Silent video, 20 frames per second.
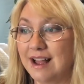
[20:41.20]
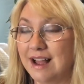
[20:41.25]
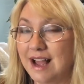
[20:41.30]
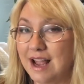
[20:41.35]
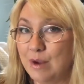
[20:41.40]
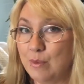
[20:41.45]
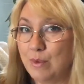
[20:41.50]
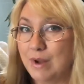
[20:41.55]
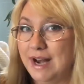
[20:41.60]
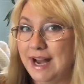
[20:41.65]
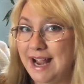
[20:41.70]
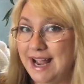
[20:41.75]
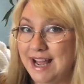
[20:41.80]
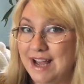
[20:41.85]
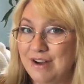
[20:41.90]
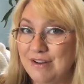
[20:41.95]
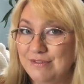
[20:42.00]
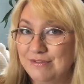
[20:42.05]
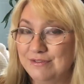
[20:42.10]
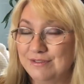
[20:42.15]
I want to
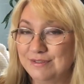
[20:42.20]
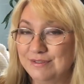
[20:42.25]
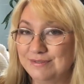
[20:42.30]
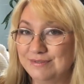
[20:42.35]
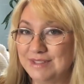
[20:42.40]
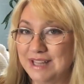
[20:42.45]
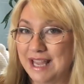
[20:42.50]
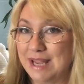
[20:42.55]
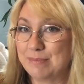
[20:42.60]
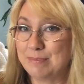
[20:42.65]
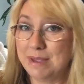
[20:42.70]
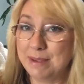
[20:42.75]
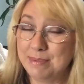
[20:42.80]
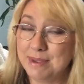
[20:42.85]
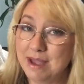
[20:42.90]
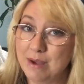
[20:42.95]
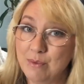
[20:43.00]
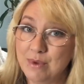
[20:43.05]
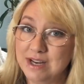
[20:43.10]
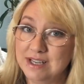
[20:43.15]
have, like, maybe
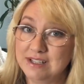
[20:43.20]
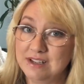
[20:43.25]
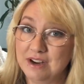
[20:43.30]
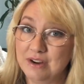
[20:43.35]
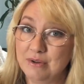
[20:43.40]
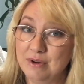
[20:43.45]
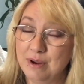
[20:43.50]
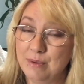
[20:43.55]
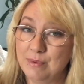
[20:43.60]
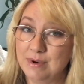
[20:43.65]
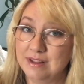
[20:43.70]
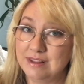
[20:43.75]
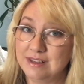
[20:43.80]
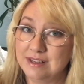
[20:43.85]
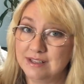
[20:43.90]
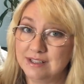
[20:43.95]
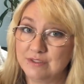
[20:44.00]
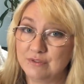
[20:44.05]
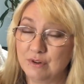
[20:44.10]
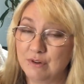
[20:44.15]
I want to decorate one of
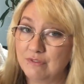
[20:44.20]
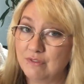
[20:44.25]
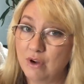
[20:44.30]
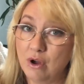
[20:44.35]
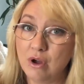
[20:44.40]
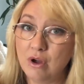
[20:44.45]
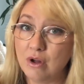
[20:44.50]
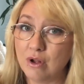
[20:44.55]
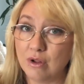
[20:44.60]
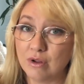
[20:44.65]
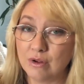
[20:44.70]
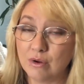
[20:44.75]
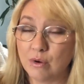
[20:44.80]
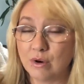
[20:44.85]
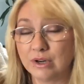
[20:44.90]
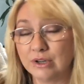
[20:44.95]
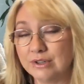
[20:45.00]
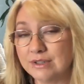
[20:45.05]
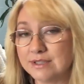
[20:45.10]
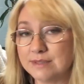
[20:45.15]
these for fall or
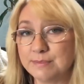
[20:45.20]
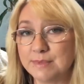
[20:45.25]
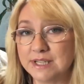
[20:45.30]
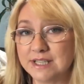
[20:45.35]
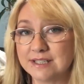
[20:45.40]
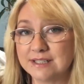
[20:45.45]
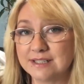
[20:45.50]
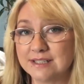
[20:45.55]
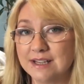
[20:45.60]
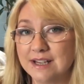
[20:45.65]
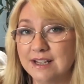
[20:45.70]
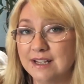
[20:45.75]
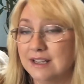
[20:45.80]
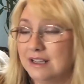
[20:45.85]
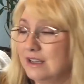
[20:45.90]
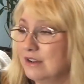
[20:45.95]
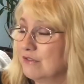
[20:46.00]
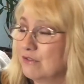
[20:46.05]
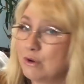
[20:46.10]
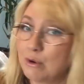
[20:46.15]
Christmas
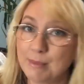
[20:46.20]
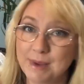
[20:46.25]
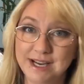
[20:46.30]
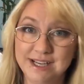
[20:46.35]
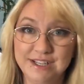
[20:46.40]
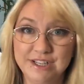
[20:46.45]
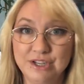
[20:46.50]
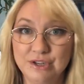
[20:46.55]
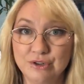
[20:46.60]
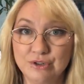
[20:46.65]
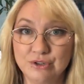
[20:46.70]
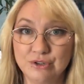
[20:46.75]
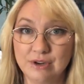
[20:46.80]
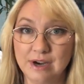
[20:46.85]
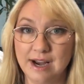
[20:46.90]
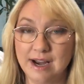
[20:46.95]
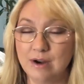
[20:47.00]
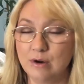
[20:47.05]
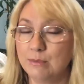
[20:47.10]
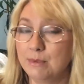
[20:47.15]
for my tier
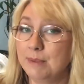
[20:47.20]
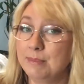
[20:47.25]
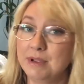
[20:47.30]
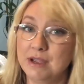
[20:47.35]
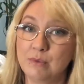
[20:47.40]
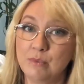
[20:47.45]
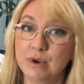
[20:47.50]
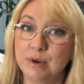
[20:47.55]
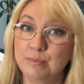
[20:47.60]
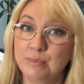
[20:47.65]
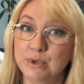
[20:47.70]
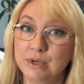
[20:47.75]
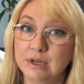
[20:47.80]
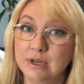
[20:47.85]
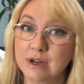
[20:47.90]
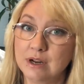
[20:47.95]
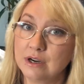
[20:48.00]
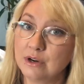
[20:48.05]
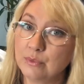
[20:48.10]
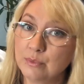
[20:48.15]
tray, or maybe I want to put it
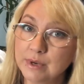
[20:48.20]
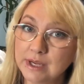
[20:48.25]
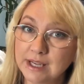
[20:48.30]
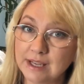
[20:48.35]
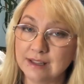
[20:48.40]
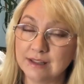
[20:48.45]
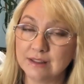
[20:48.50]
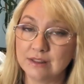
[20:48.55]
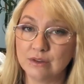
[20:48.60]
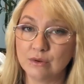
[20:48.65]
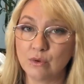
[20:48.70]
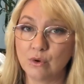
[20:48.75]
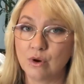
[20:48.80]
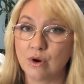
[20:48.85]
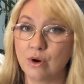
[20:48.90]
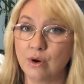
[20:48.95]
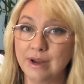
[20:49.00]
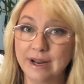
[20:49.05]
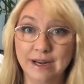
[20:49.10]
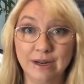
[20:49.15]
on a wreath
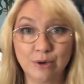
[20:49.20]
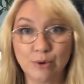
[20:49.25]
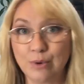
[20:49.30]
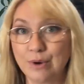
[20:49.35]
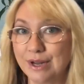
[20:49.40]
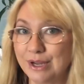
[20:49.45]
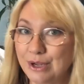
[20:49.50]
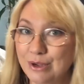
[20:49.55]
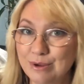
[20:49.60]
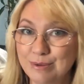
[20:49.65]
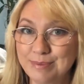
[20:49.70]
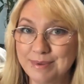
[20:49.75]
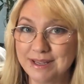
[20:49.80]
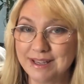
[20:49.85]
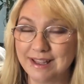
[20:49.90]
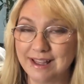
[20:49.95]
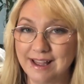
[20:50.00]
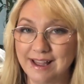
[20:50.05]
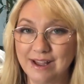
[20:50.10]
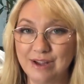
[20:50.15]
or in a
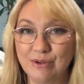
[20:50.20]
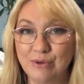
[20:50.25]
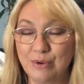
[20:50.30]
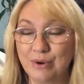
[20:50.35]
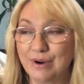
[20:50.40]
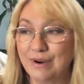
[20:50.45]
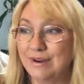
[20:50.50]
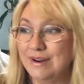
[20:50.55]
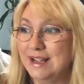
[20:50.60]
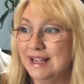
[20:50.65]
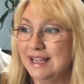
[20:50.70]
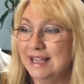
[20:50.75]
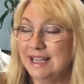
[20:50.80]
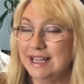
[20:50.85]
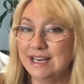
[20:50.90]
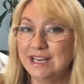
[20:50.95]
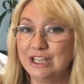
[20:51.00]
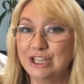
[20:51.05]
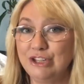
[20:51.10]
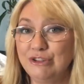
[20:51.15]
cornucopia or
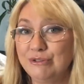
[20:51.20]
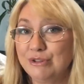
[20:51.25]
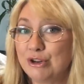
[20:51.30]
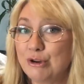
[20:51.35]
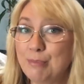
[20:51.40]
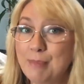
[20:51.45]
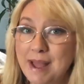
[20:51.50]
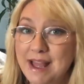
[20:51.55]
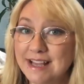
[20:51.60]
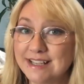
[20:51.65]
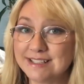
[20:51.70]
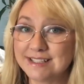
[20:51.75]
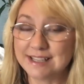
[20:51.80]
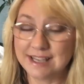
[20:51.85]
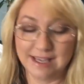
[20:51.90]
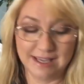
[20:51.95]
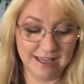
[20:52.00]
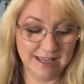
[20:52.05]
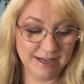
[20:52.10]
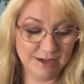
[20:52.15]
in a cute little
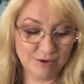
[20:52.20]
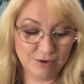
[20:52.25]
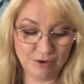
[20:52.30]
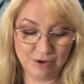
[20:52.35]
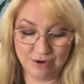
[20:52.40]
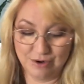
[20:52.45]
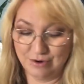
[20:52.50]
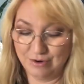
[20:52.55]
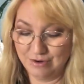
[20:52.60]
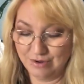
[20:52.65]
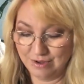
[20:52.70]
basket or,